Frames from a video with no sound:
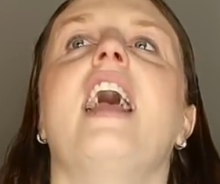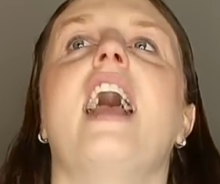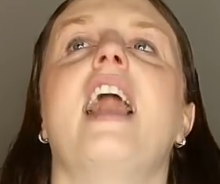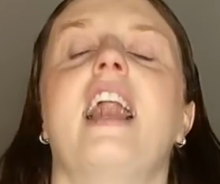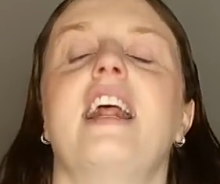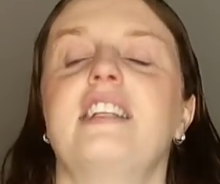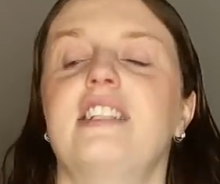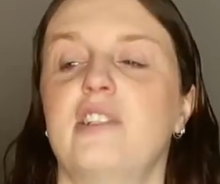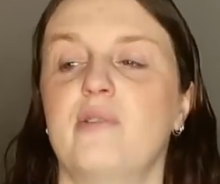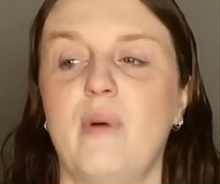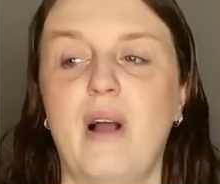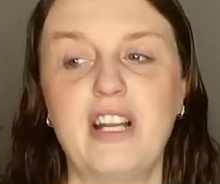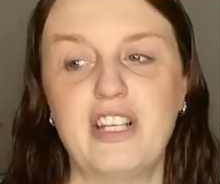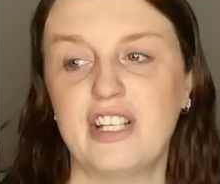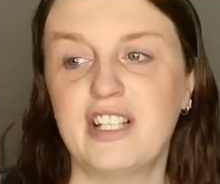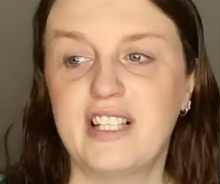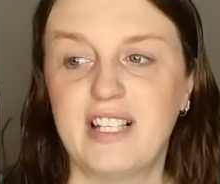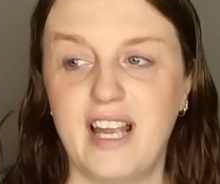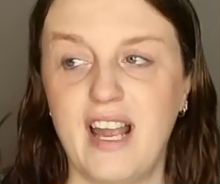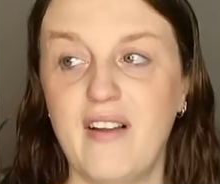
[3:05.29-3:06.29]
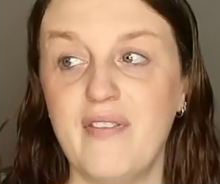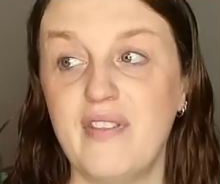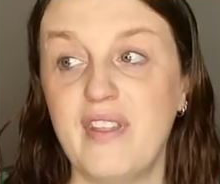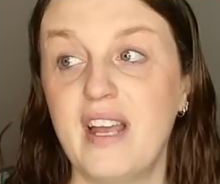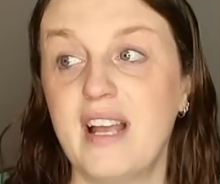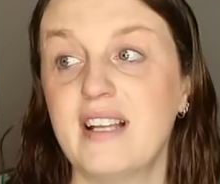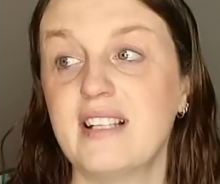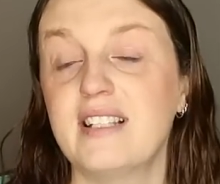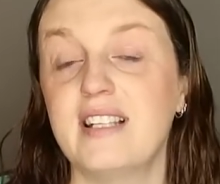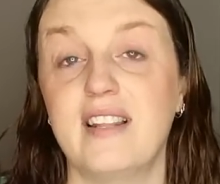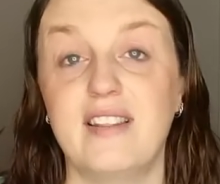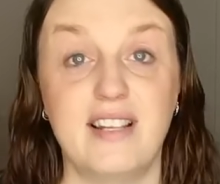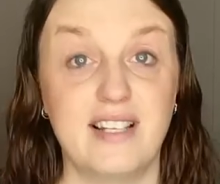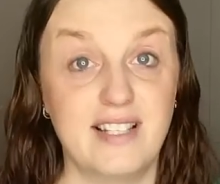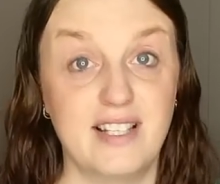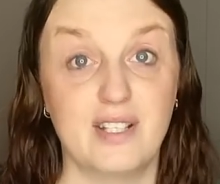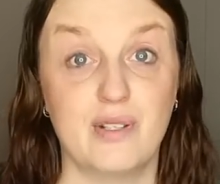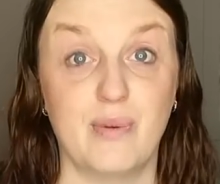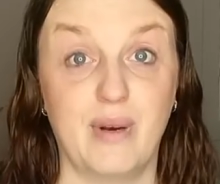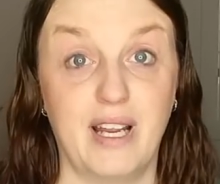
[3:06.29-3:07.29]
And I says, well, I just scanned this and
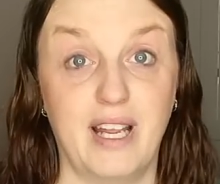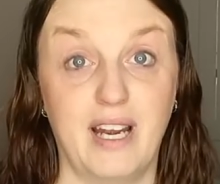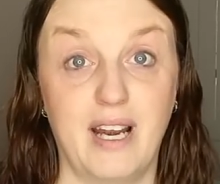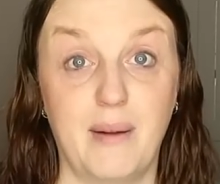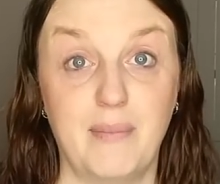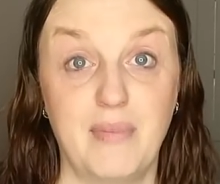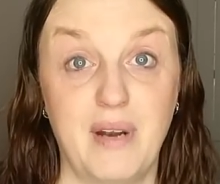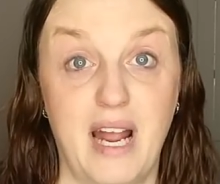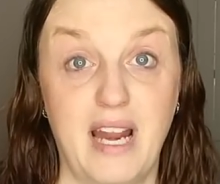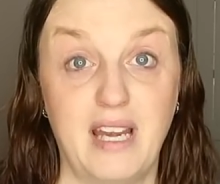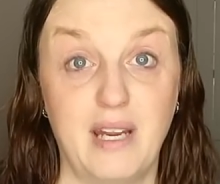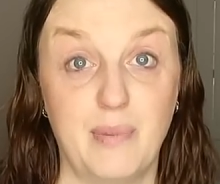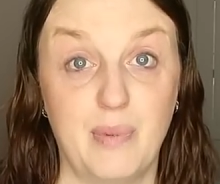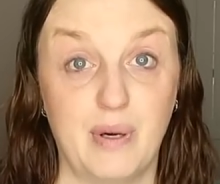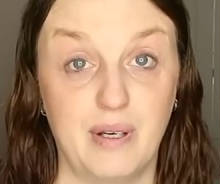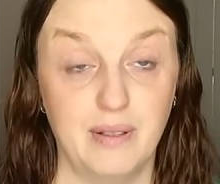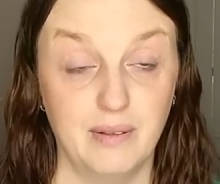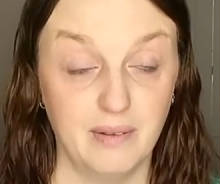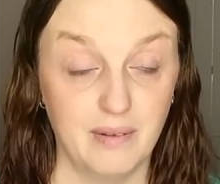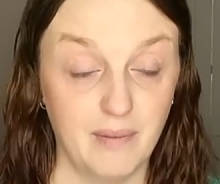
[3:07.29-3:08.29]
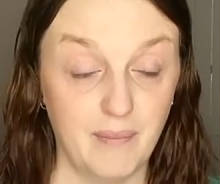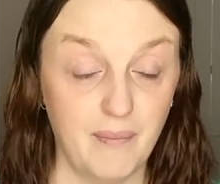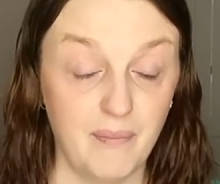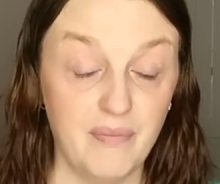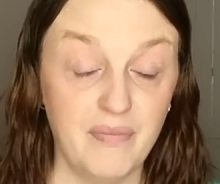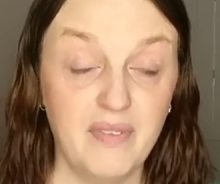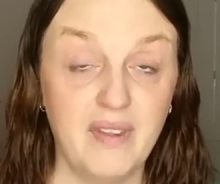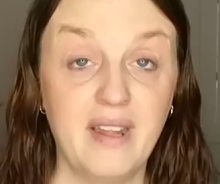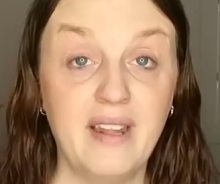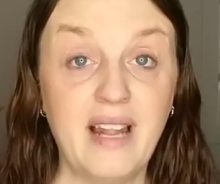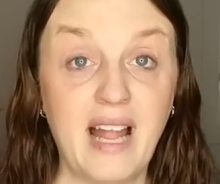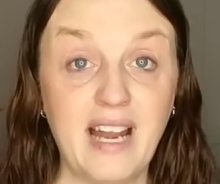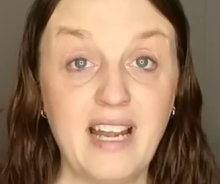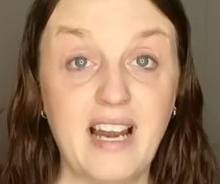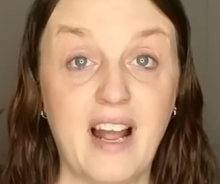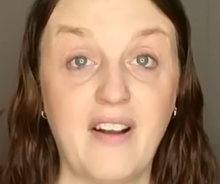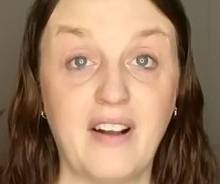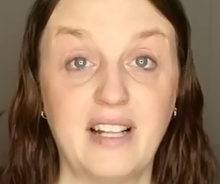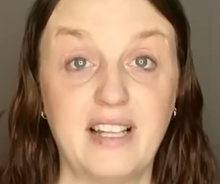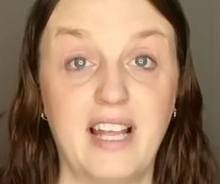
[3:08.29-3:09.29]
this is ringing up 90 percent
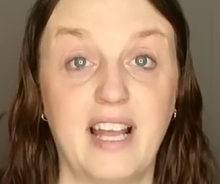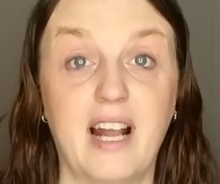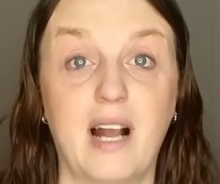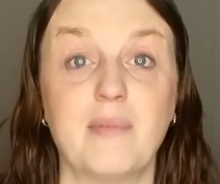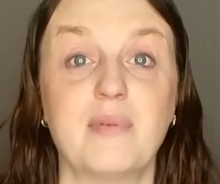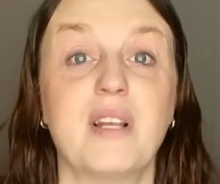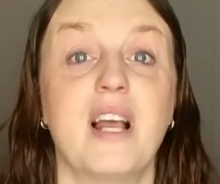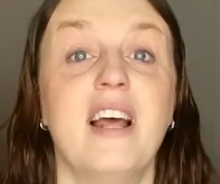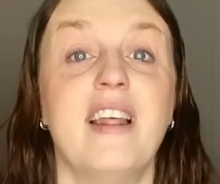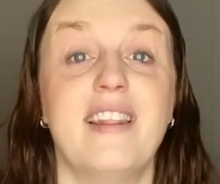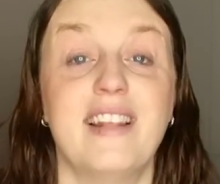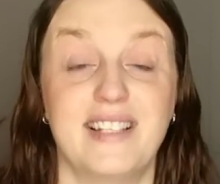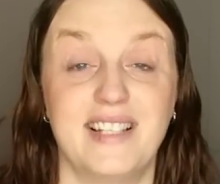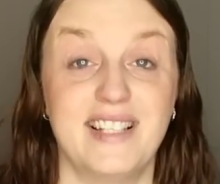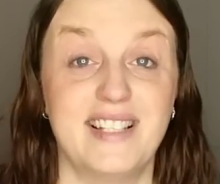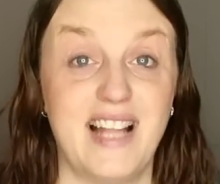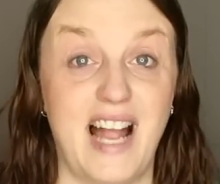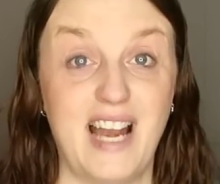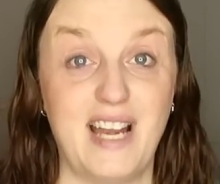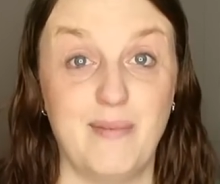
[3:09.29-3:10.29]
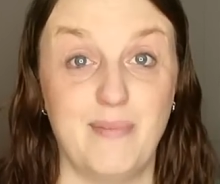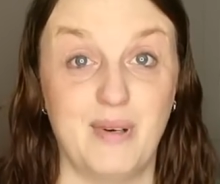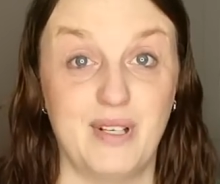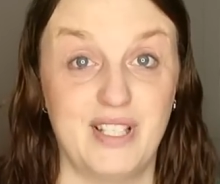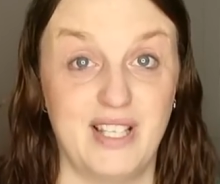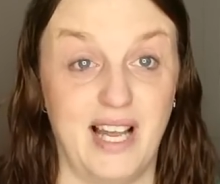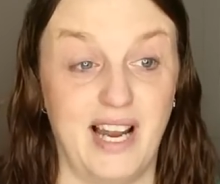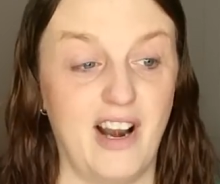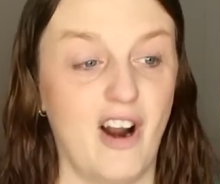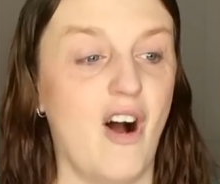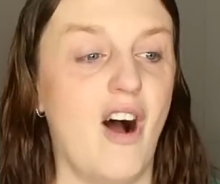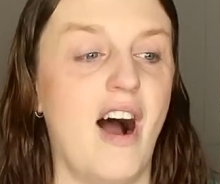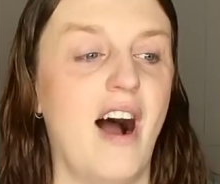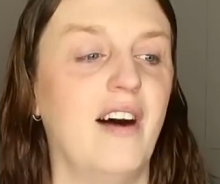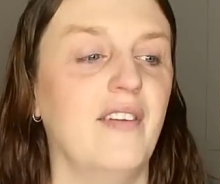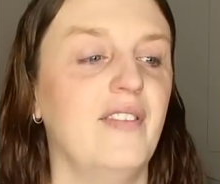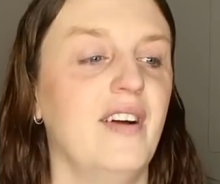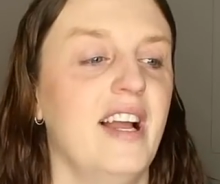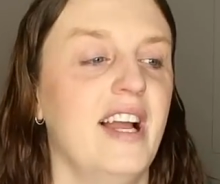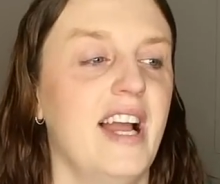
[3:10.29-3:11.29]
nine, I got the hiccups. This is 90%
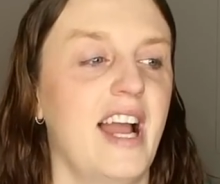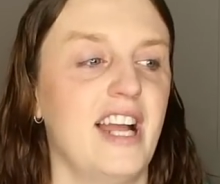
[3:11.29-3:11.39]
off.